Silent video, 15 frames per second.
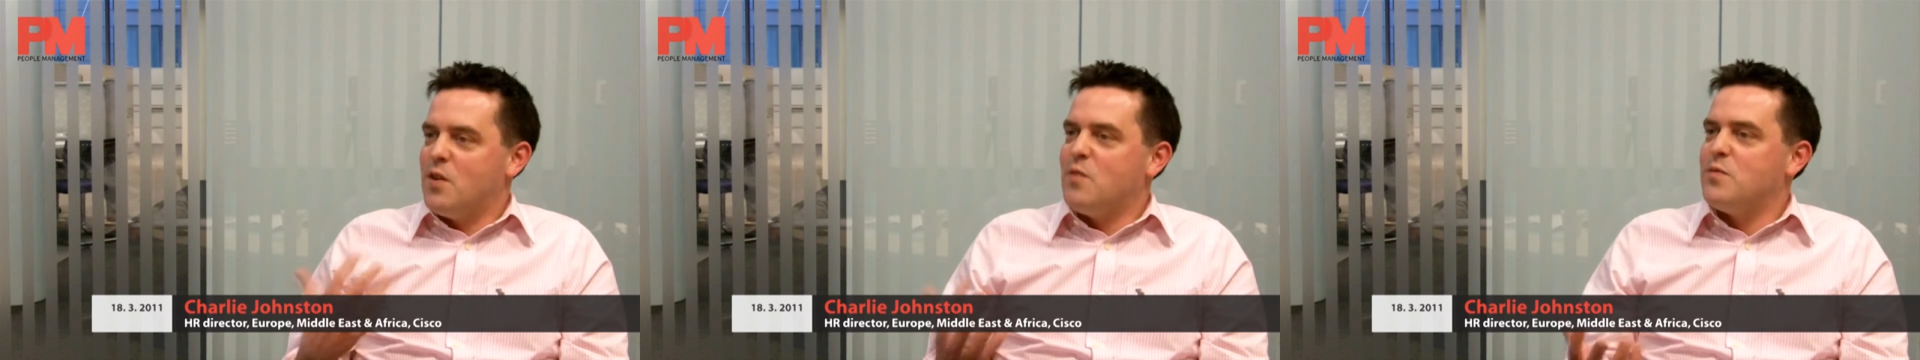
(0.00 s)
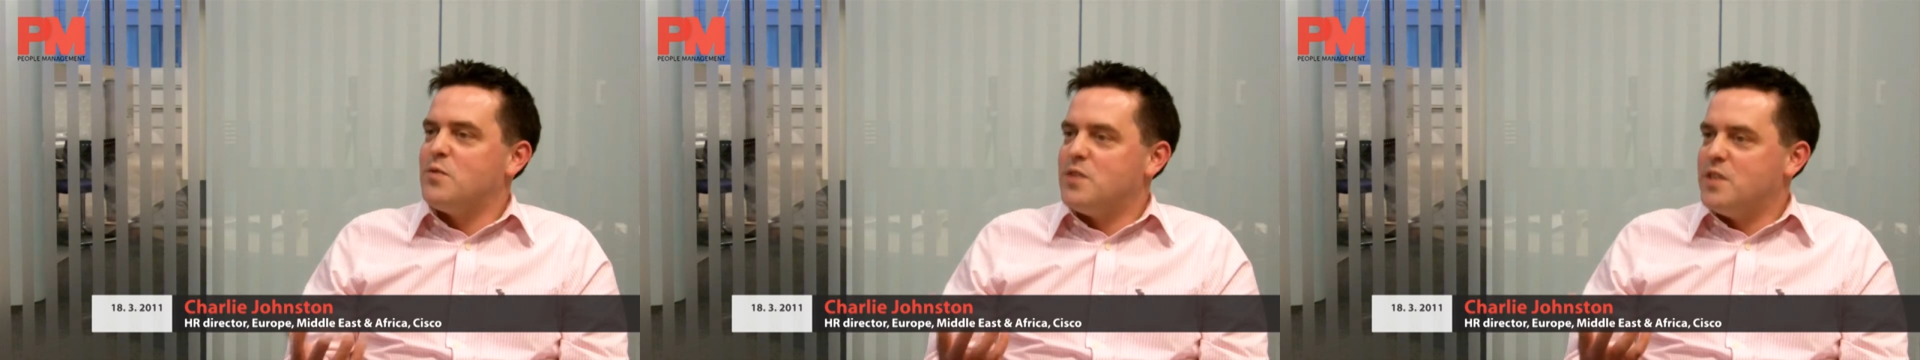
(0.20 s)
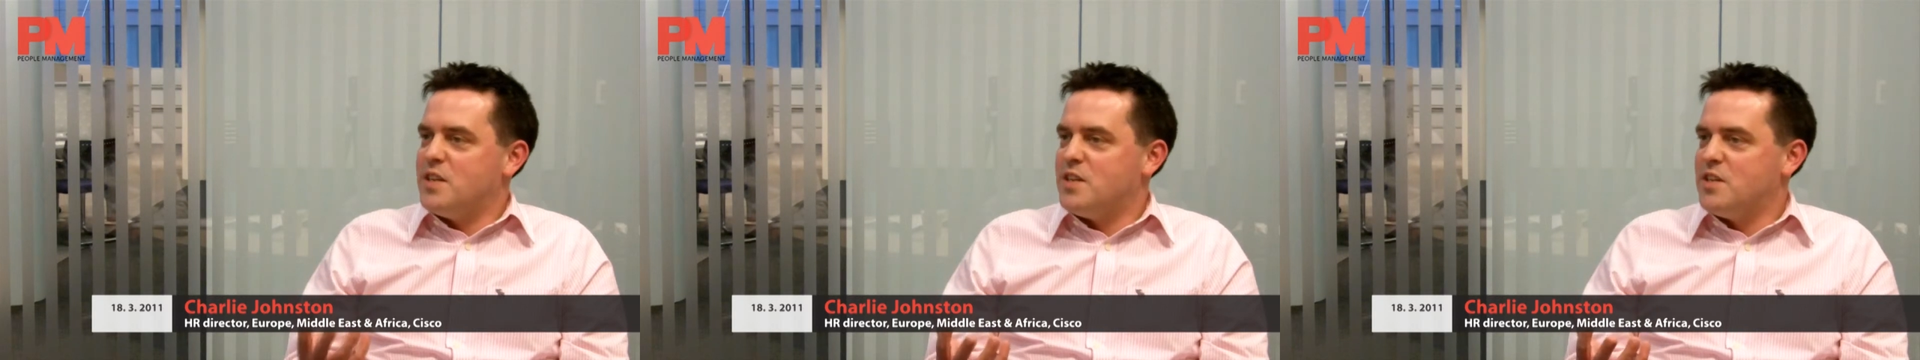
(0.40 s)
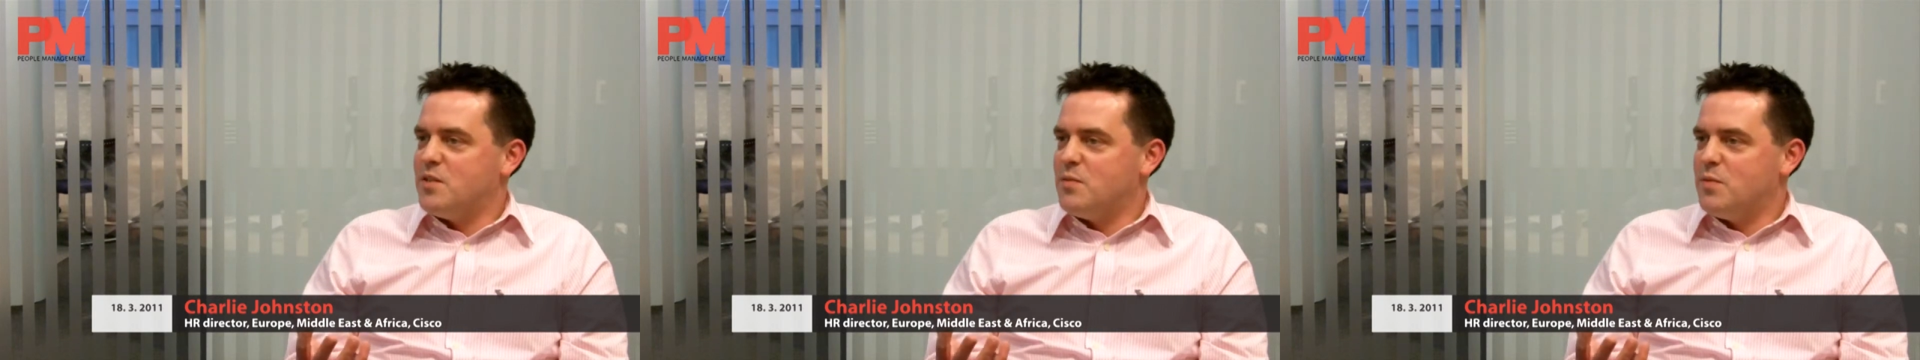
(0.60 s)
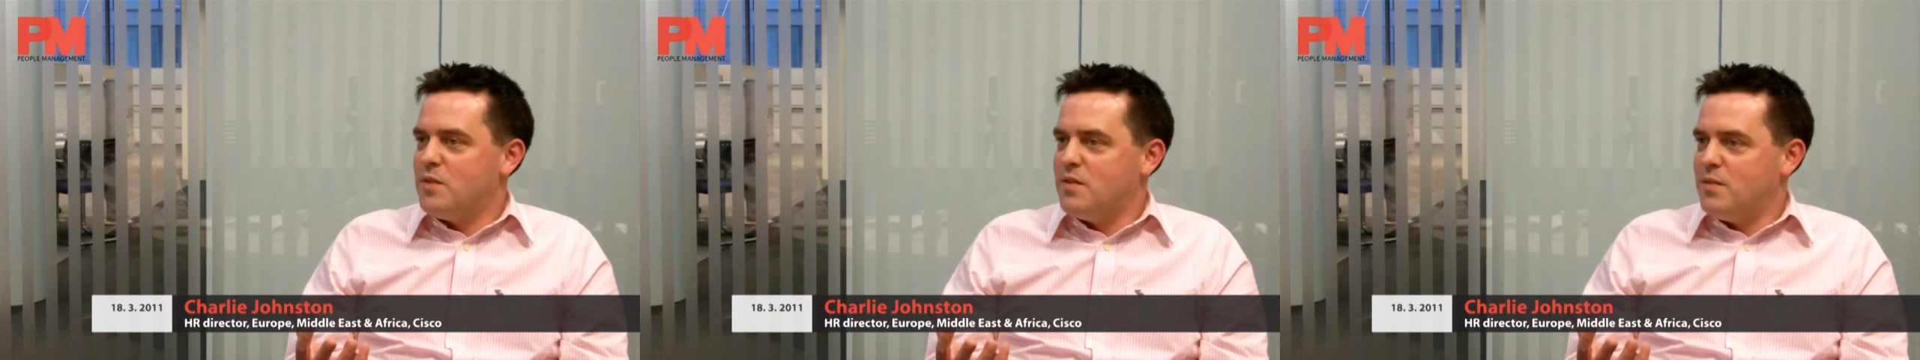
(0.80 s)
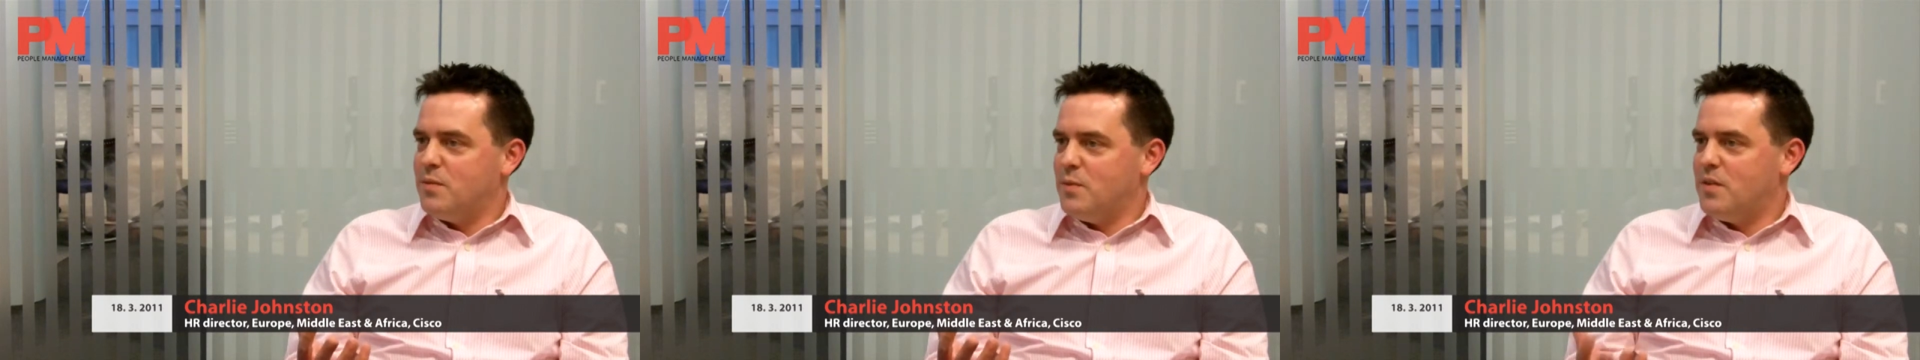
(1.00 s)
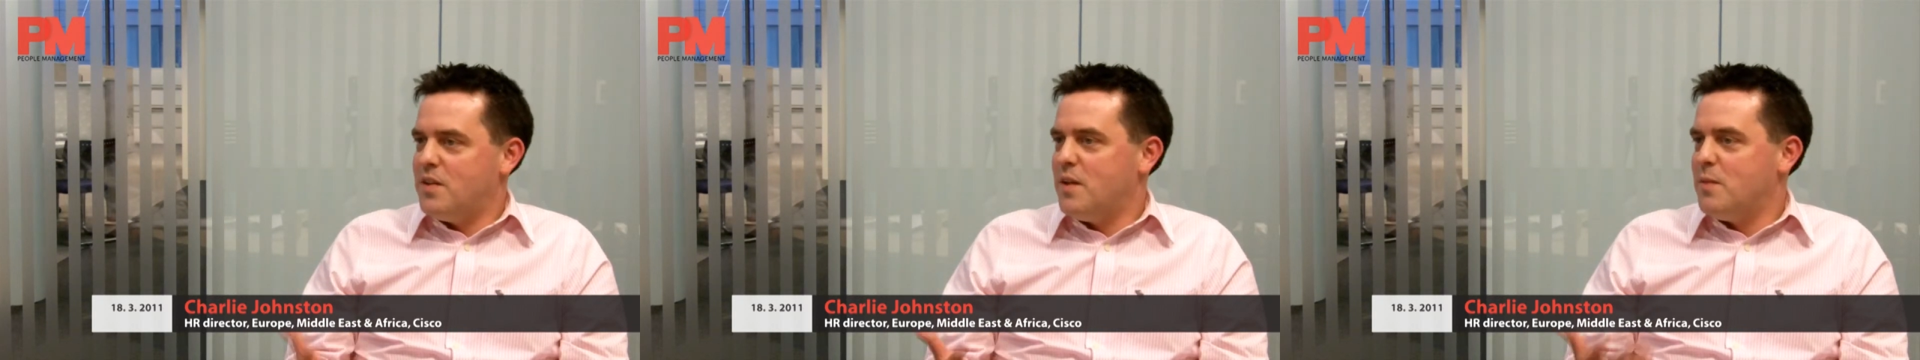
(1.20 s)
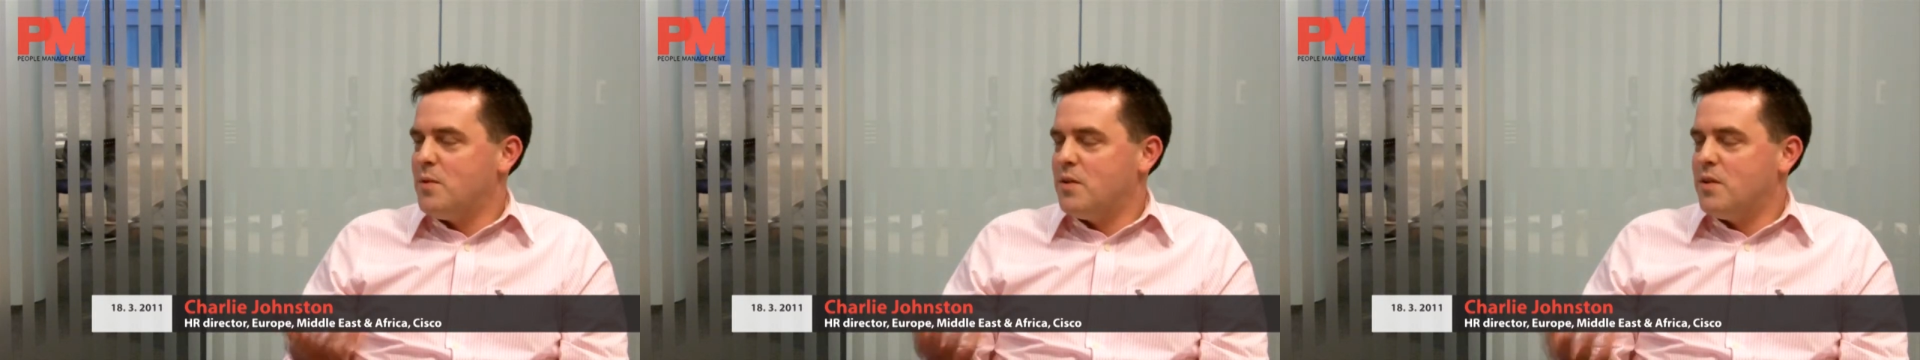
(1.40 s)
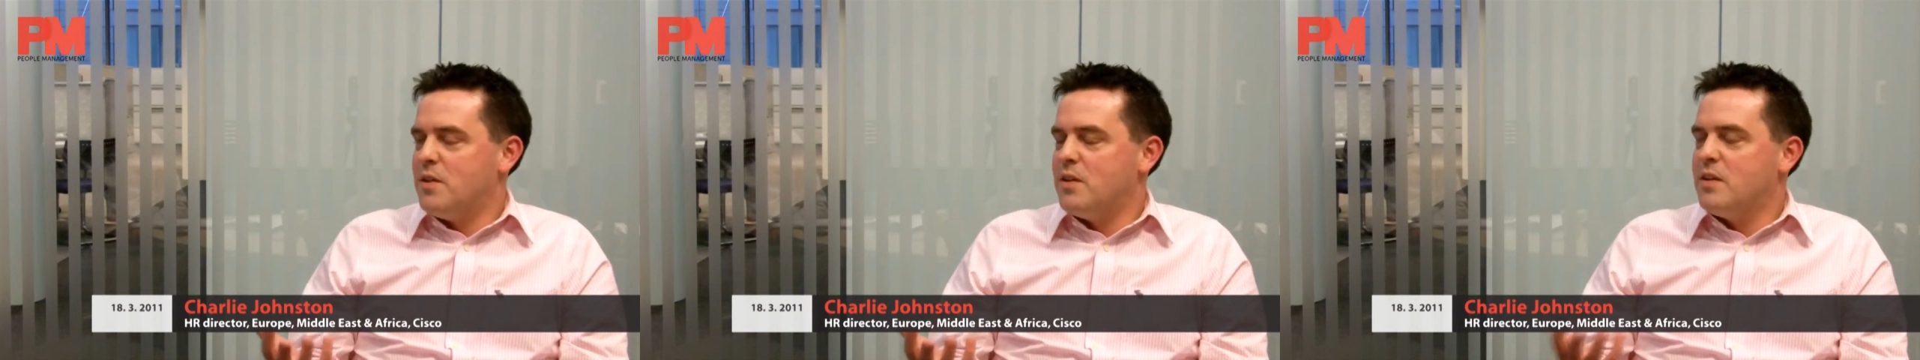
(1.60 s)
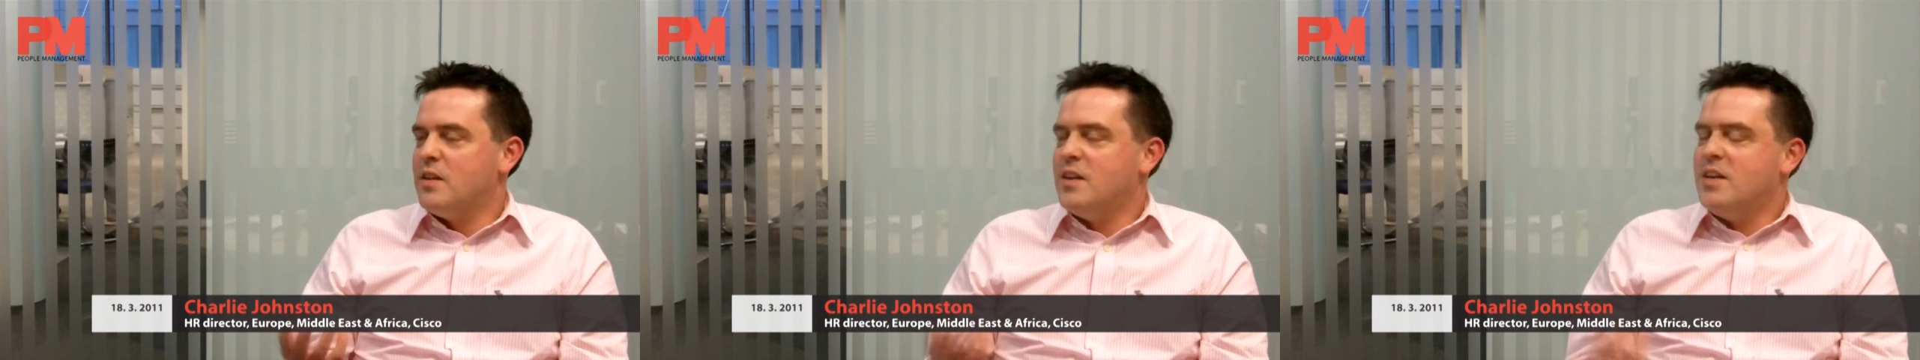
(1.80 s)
conversation with him or her.